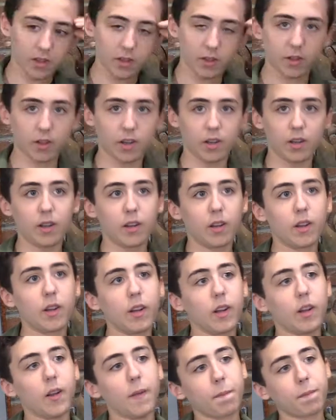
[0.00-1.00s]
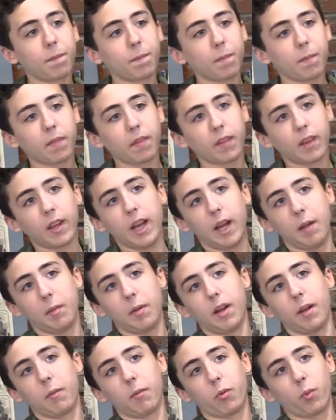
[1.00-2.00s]
Okay. Hi, my
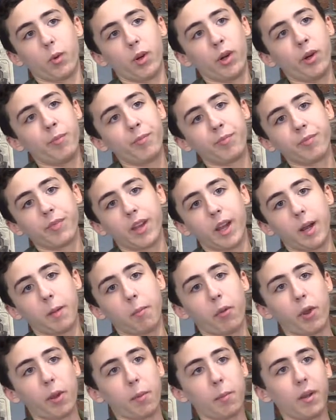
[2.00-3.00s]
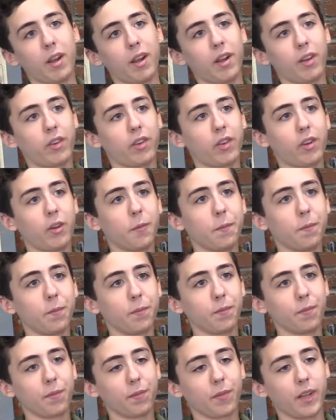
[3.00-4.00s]
name's Will. I play bass.
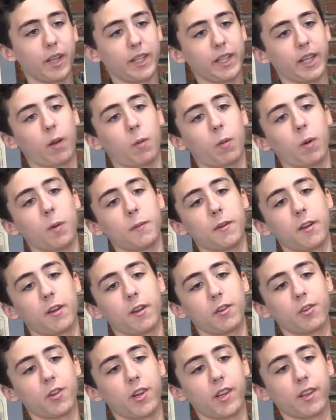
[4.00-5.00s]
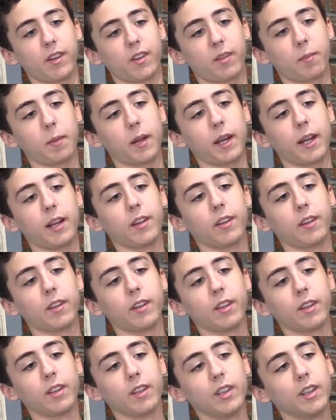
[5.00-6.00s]
I got roped into joining this band.
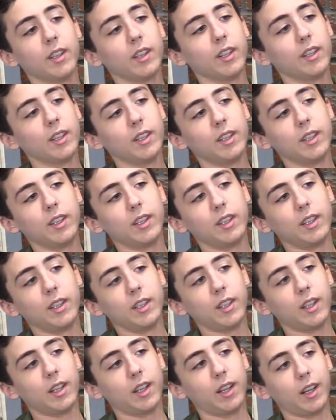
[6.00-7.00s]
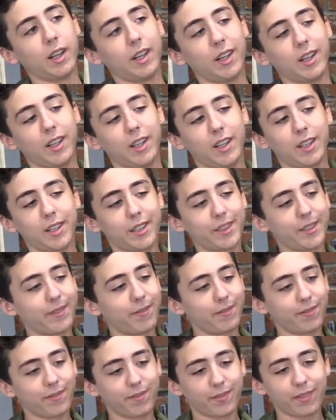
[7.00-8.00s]
Uh,
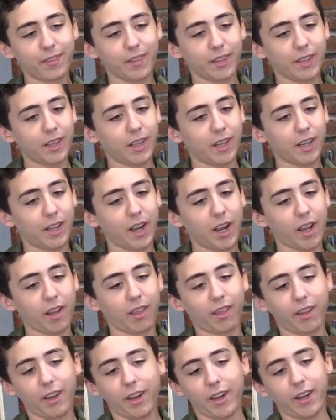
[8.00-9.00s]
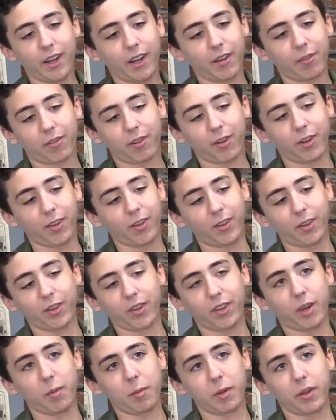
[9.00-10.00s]
I thought at first it was
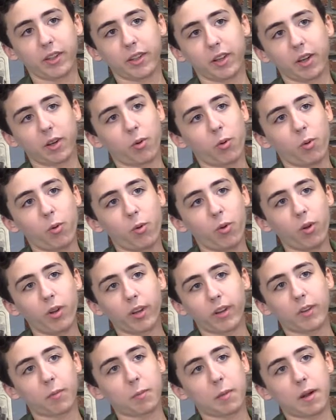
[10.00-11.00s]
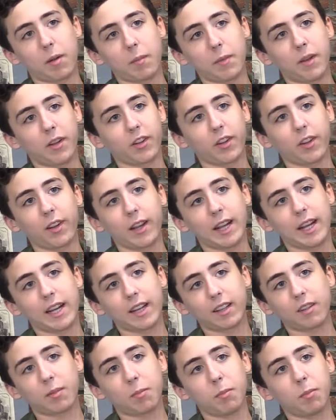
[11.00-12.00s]
gonna be like a cool experimental
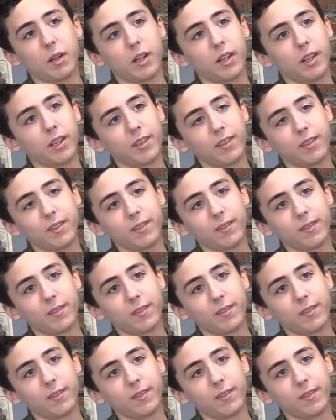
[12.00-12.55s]
act, but